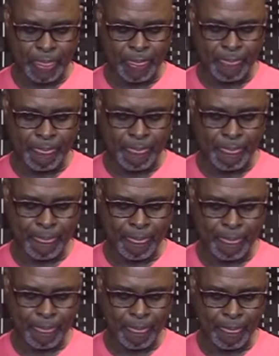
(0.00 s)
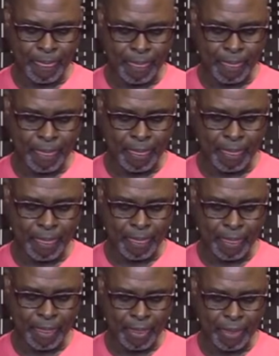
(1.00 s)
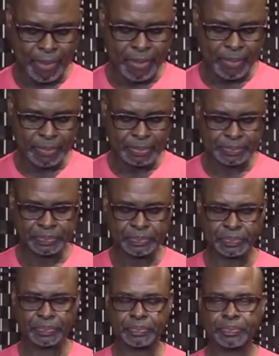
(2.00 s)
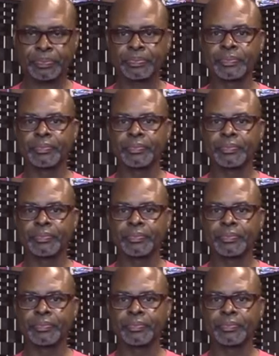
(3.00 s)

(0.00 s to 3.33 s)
Nobody speaks.